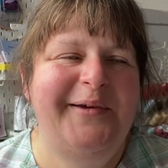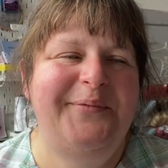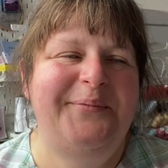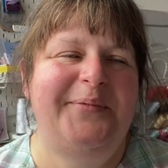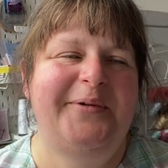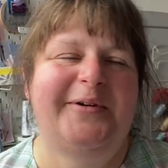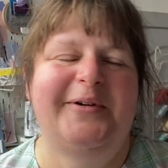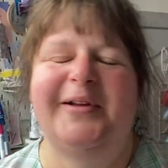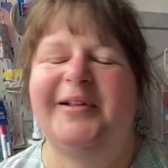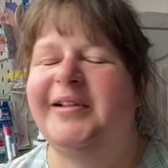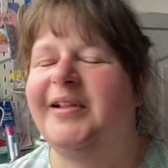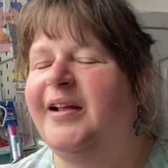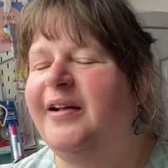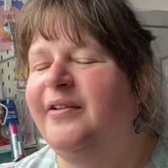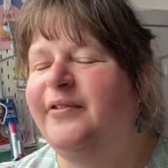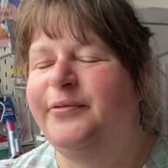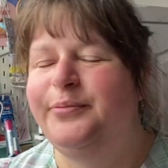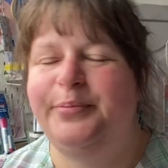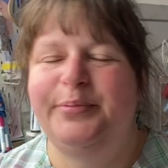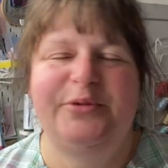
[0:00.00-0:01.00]
because
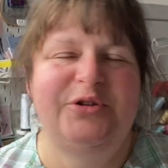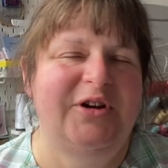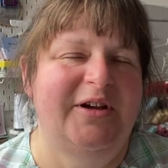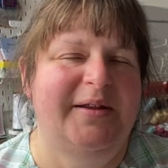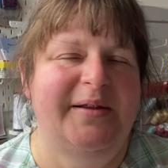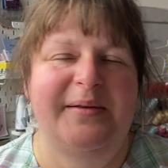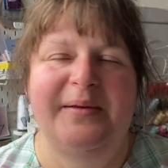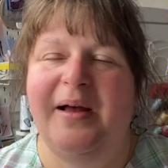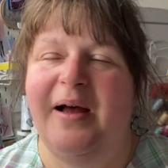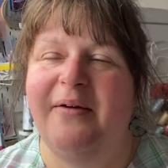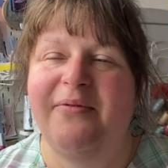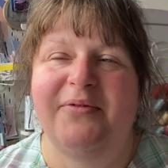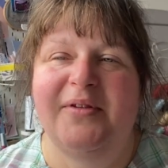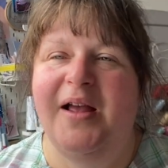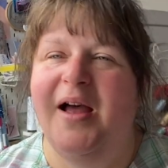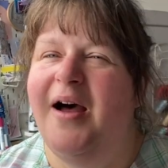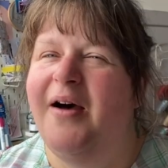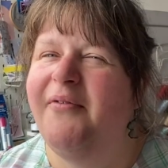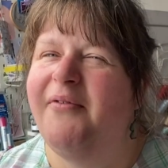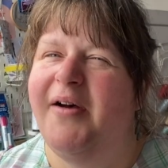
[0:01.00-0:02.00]
it'll just have to
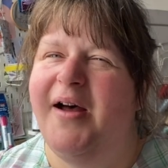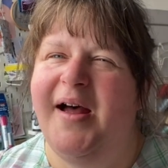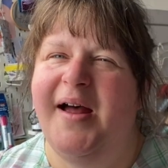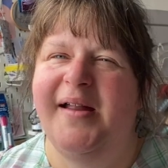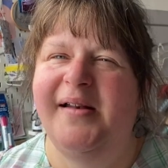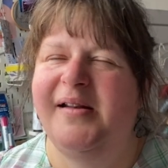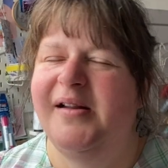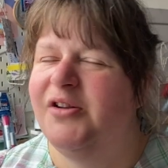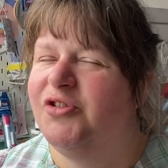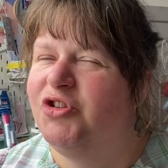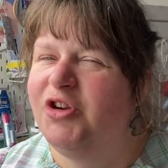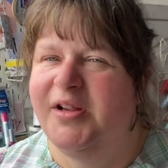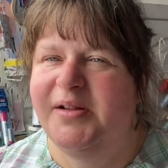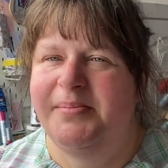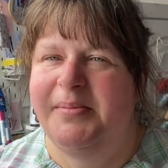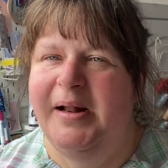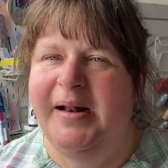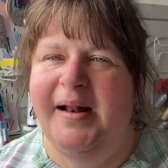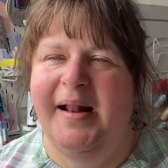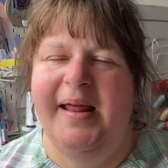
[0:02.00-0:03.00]
have an
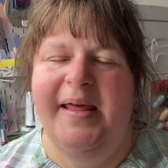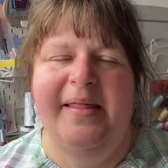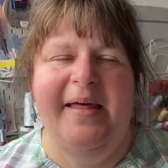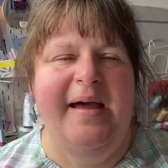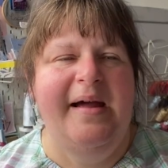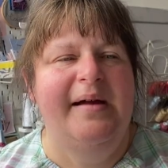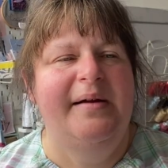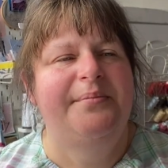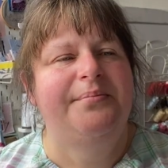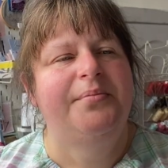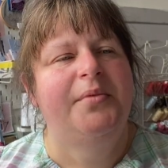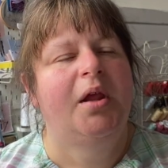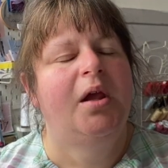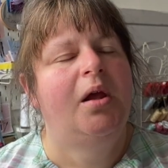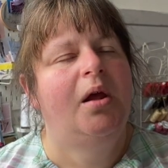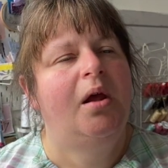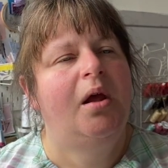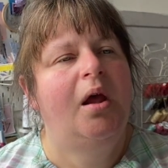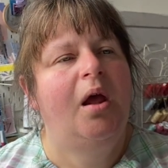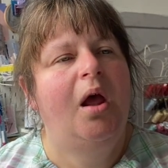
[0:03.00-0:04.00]
adjustment like that.
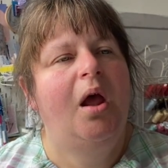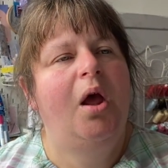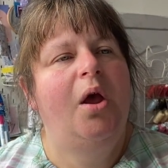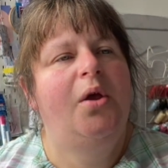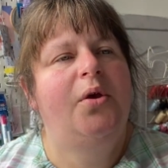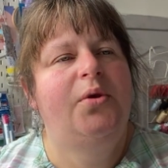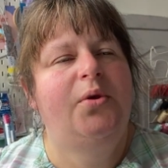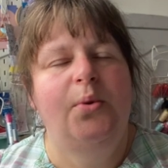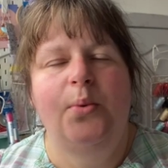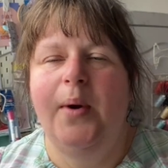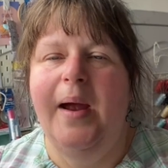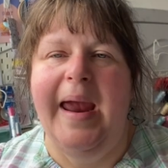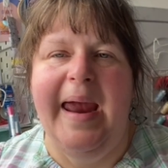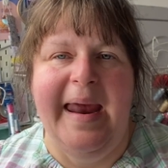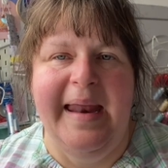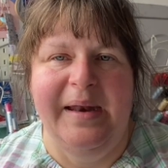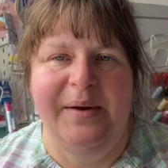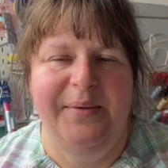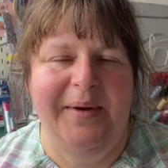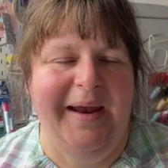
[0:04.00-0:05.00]
So
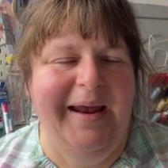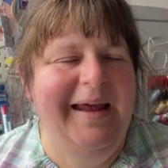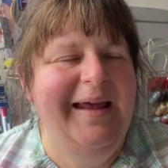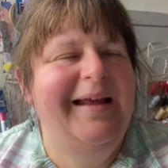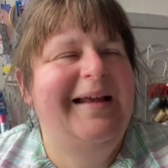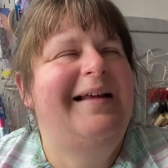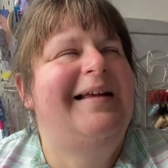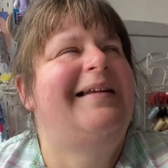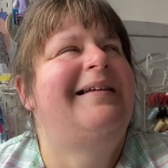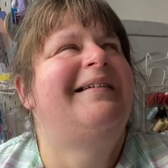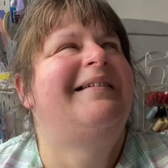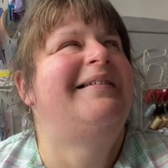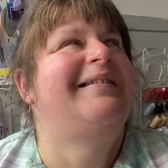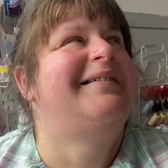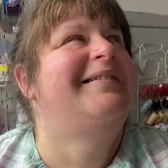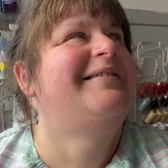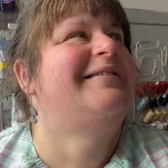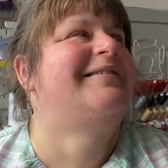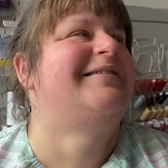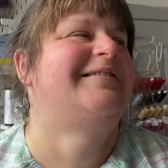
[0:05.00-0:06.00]
anyway,
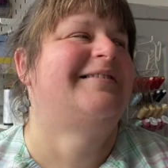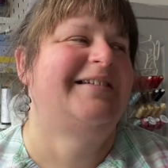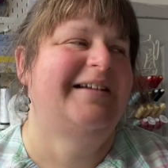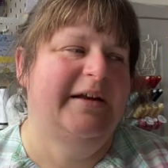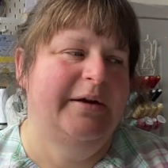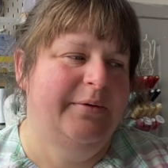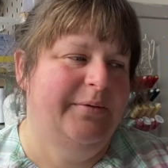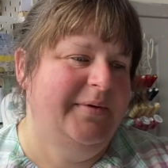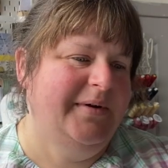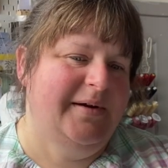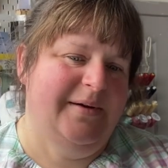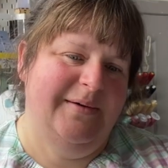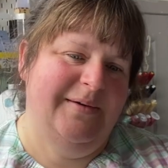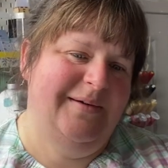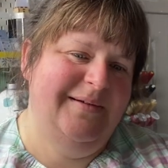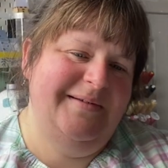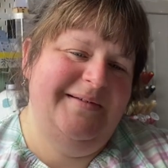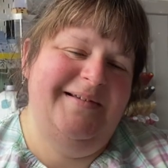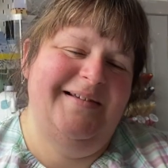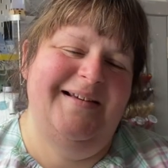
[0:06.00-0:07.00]
oh, here we go.
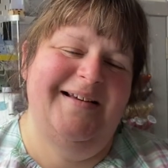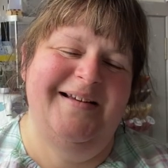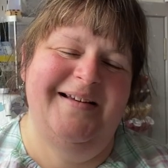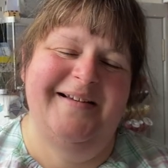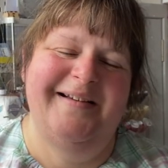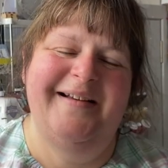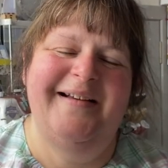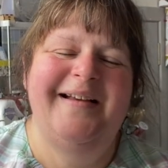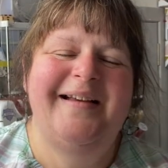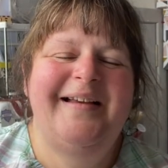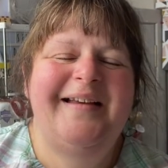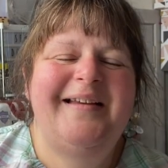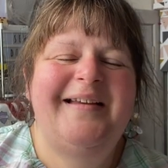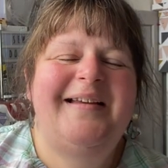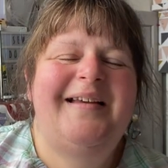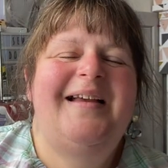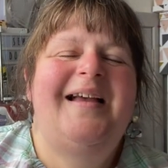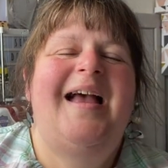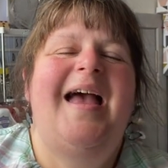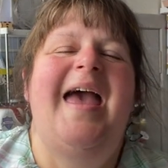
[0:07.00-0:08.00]

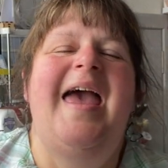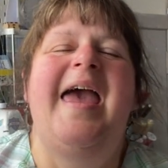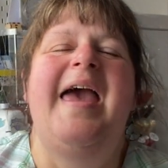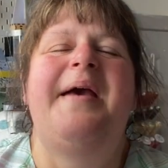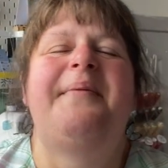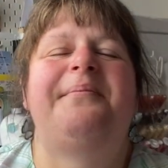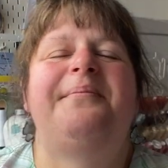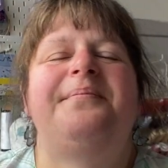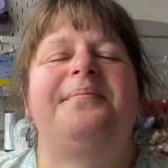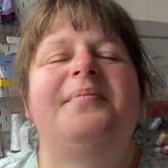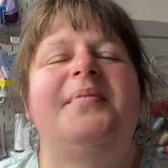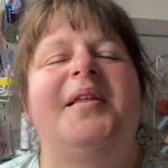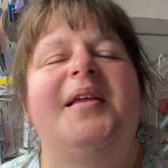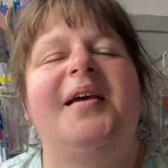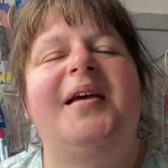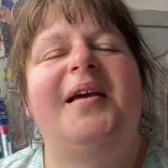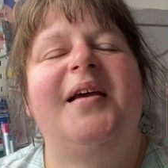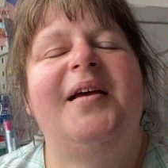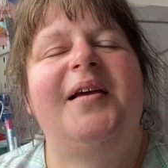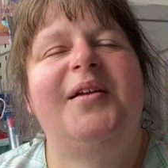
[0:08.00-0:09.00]
um,
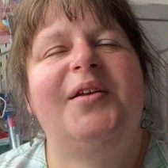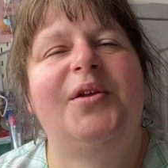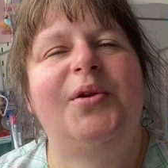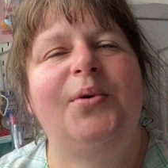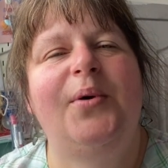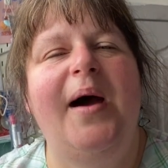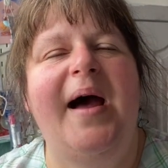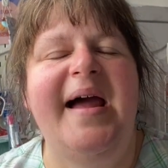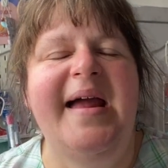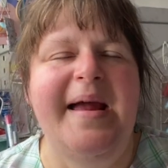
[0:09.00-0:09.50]
so I